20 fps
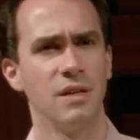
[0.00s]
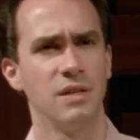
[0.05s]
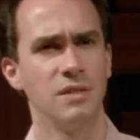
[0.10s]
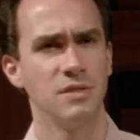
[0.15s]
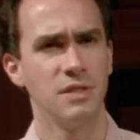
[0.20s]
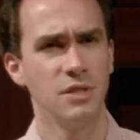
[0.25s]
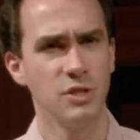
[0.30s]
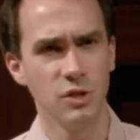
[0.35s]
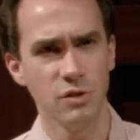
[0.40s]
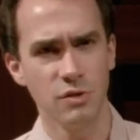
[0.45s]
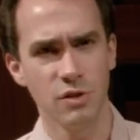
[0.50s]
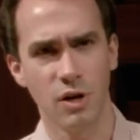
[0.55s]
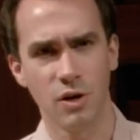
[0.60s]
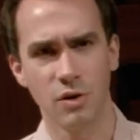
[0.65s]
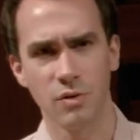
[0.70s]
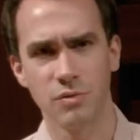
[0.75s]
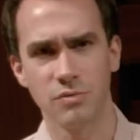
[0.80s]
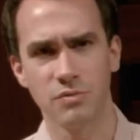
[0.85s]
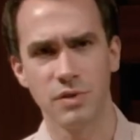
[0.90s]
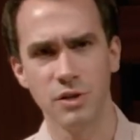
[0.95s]
Did you
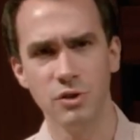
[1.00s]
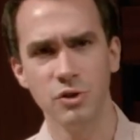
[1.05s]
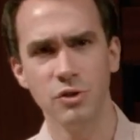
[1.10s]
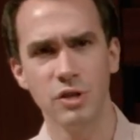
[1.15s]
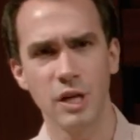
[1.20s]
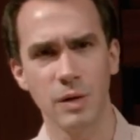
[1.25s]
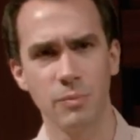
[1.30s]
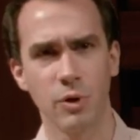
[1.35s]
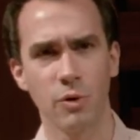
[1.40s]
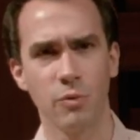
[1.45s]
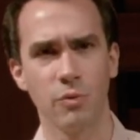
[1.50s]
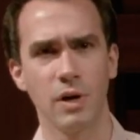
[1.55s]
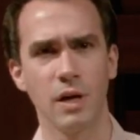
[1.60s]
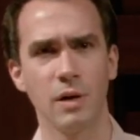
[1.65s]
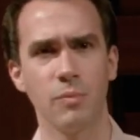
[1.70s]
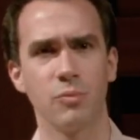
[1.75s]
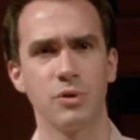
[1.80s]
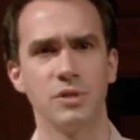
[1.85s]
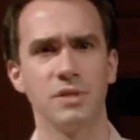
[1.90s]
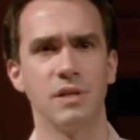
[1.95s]
know that UWA
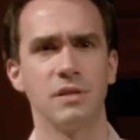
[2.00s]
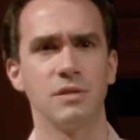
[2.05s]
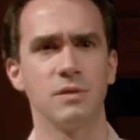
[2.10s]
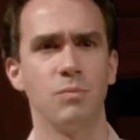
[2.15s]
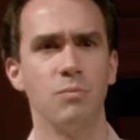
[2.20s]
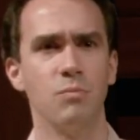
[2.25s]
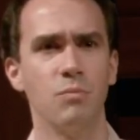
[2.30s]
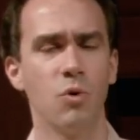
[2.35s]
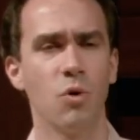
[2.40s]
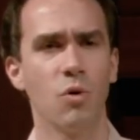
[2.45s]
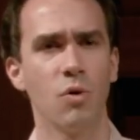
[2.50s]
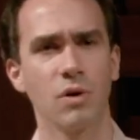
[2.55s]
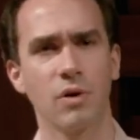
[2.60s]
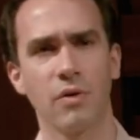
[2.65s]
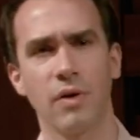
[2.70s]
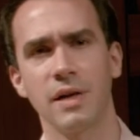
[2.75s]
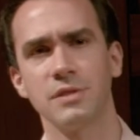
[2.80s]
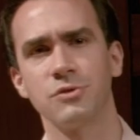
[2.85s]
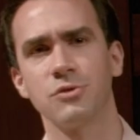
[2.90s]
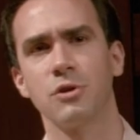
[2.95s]
presents more
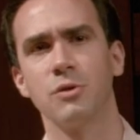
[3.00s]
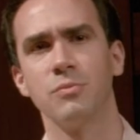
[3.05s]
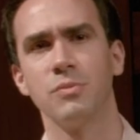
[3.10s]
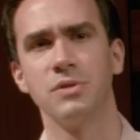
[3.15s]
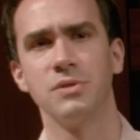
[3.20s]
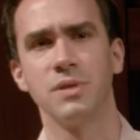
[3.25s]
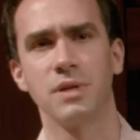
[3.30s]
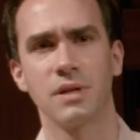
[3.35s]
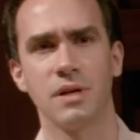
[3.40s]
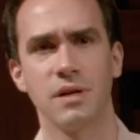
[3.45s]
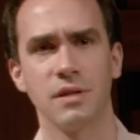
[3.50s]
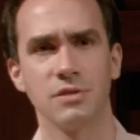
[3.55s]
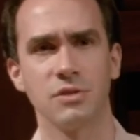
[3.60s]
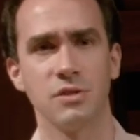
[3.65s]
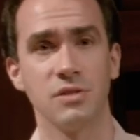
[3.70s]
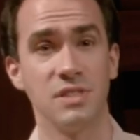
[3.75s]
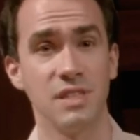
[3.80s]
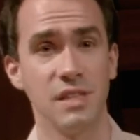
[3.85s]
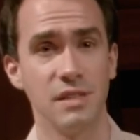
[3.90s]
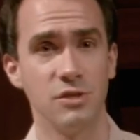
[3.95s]
classical music
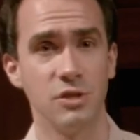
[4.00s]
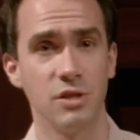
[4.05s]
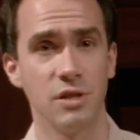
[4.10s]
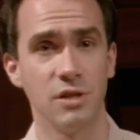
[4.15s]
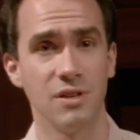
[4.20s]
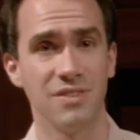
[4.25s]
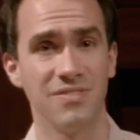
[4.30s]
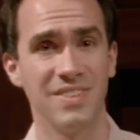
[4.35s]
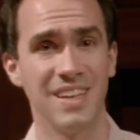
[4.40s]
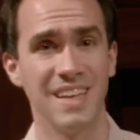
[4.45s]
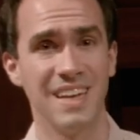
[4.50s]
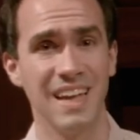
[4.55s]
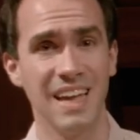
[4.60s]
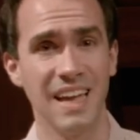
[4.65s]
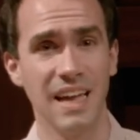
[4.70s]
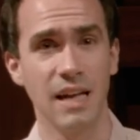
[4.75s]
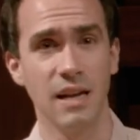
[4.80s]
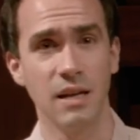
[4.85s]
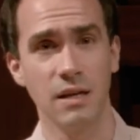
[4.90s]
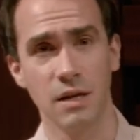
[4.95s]
concerts each year than
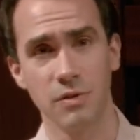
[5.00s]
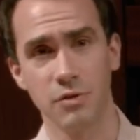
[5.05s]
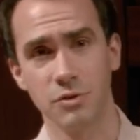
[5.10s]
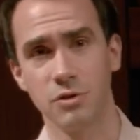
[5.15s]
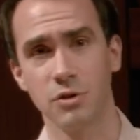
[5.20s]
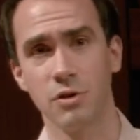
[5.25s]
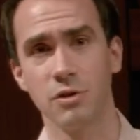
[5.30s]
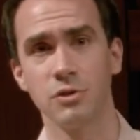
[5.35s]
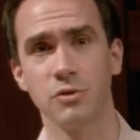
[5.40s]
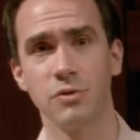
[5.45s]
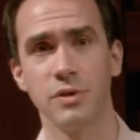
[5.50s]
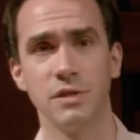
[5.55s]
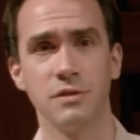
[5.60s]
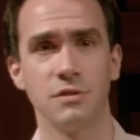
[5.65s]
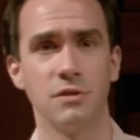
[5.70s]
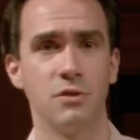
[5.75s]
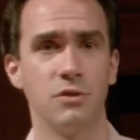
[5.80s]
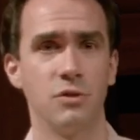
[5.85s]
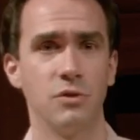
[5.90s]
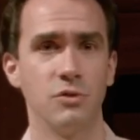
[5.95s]
any other tertiary
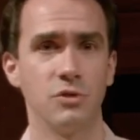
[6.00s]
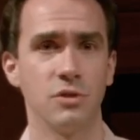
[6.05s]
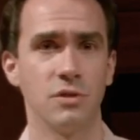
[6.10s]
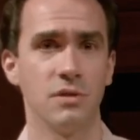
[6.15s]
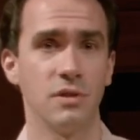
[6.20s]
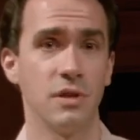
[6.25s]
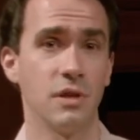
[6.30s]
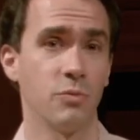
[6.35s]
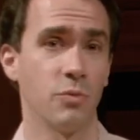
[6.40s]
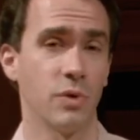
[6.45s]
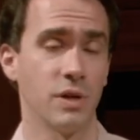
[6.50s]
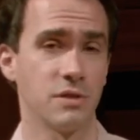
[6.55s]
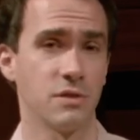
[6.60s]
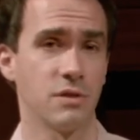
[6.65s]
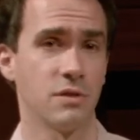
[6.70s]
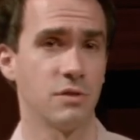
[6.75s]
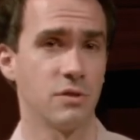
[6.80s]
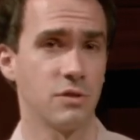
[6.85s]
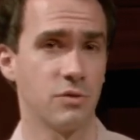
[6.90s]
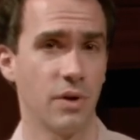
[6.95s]
institution in
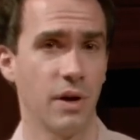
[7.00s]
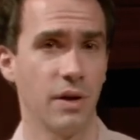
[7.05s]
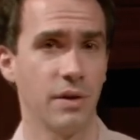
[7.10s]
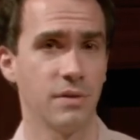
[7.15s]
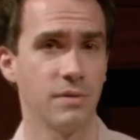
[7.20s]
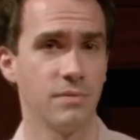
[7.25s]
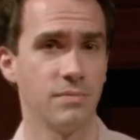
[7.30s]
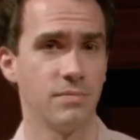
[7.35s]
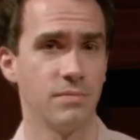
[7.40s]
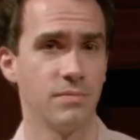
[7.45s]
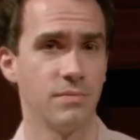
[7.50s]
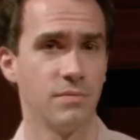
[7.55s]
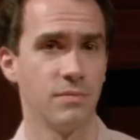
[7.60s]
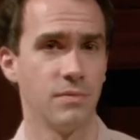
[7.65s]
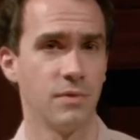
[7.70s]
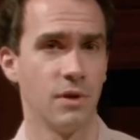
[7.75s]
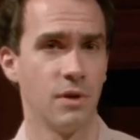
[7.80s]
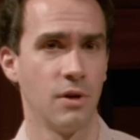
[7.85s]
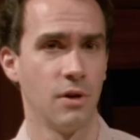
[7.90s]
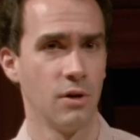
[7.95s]
Western Australia?
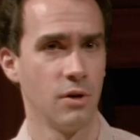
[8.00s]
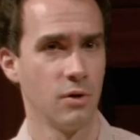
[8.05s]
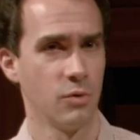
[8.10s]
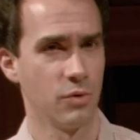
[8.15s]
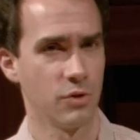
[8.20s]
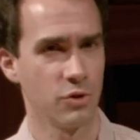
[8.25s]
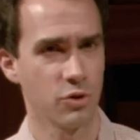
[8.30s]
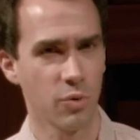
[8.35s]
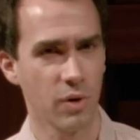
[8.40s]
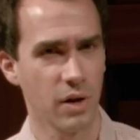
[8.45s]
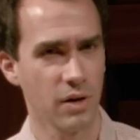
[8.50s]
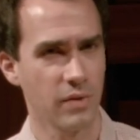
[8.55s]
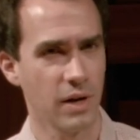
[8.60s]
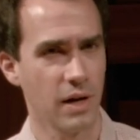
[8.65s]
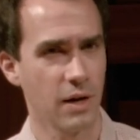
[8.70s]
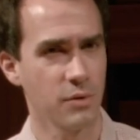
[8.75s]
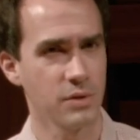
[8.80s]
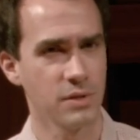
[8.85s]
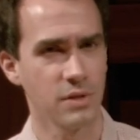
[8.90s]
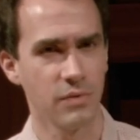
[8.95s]
With 12
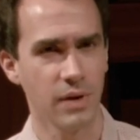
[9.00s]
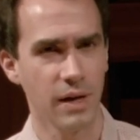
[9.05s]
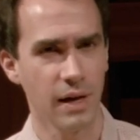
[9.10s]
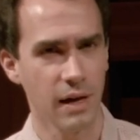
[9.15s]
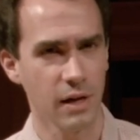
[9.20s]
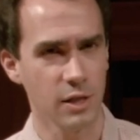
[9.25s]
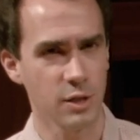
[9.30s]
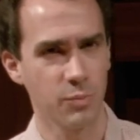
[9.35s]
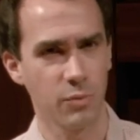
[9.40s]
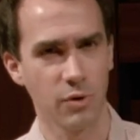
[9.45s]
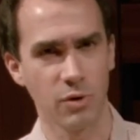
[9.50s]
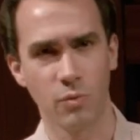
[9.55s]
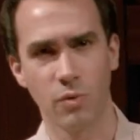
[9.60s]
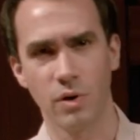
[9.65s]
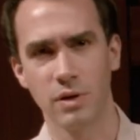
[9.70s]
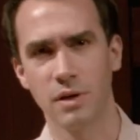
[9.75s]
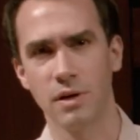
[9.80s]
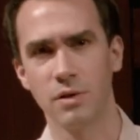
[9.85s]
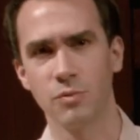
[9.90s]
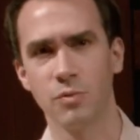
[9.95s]
hours of expert
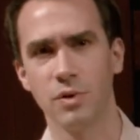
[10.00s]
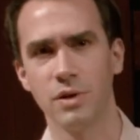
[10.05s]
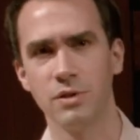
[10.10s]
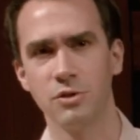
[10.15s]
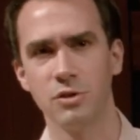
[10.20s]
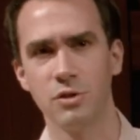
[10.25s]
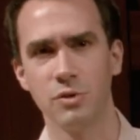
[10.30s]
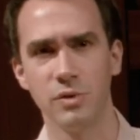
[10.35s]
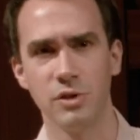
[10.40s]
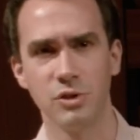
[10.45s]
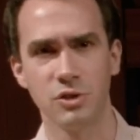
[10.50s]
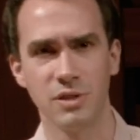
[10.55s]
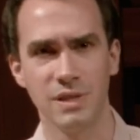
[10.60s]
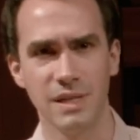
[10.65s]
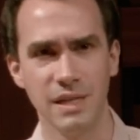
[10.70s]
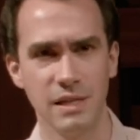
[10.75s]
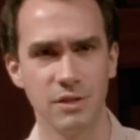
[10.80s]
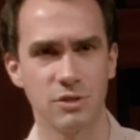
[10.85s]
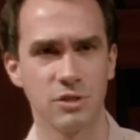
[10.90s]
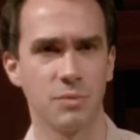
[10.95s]
one-on-one tuition
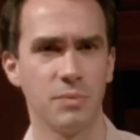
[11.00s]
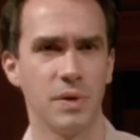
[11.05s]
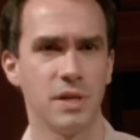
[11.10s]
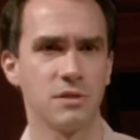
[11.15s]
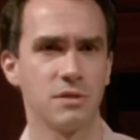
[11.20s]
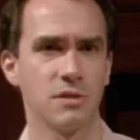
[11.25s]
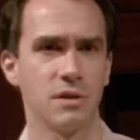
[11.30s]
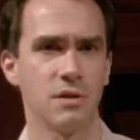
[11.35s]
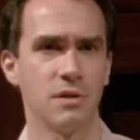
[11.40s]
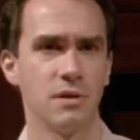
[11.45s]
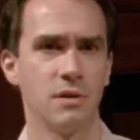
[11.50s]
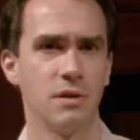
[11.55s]
each semester,